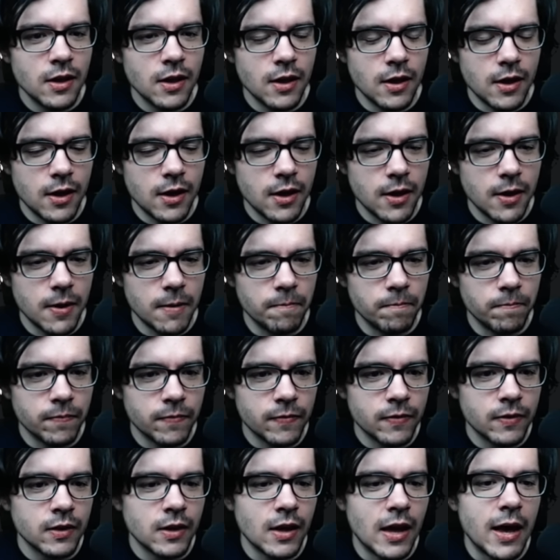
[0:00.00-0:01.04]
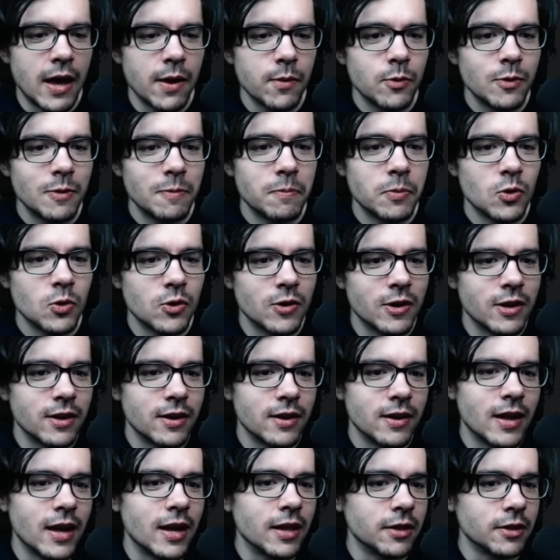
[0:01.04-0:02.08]
I would put it
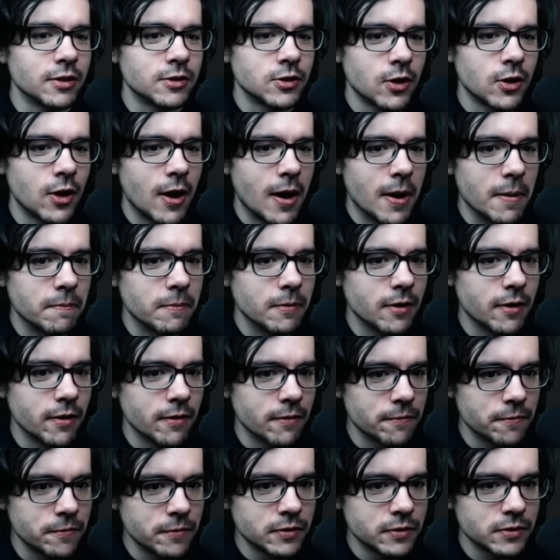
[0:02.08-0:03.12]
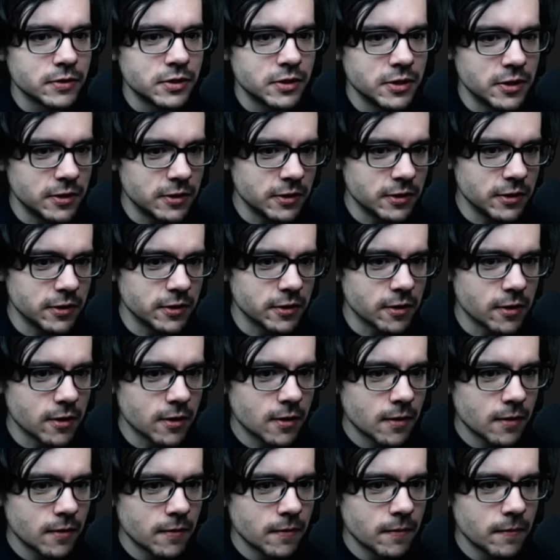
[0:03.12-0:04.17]
at the top of C tier.
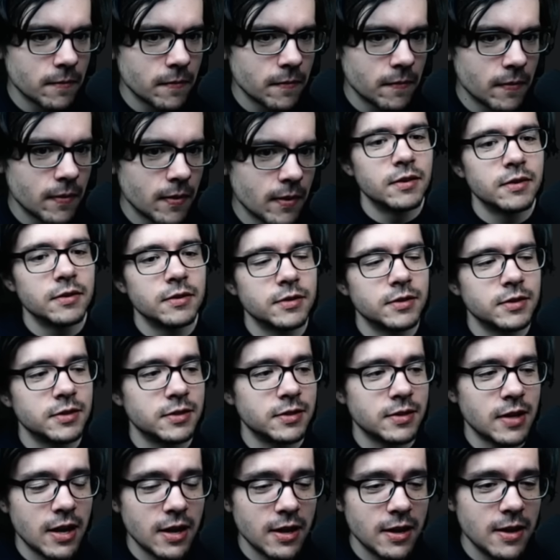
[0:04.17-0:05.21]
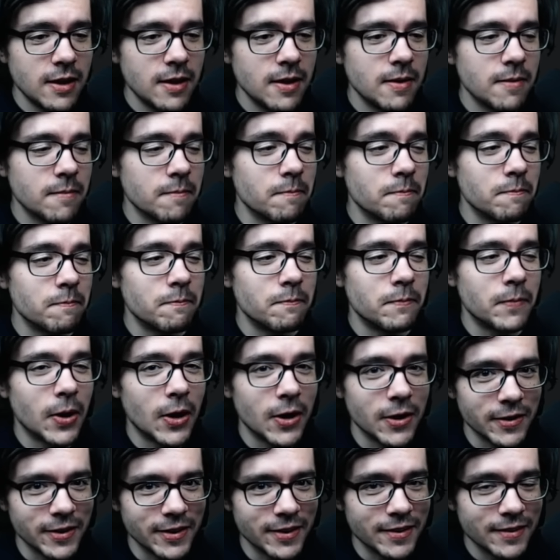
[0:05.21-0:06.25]
Steady
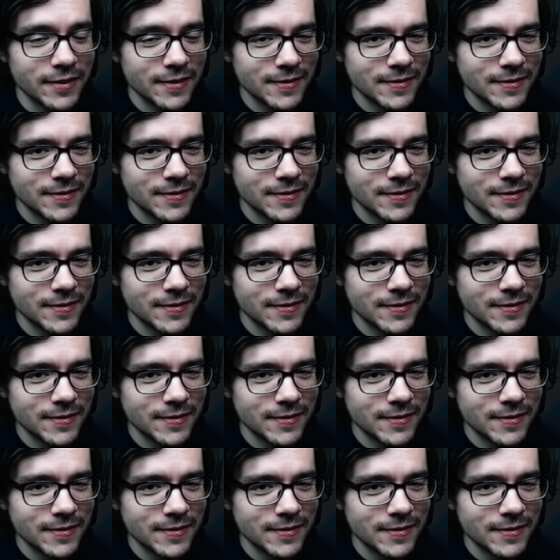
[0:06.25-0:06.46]
Body.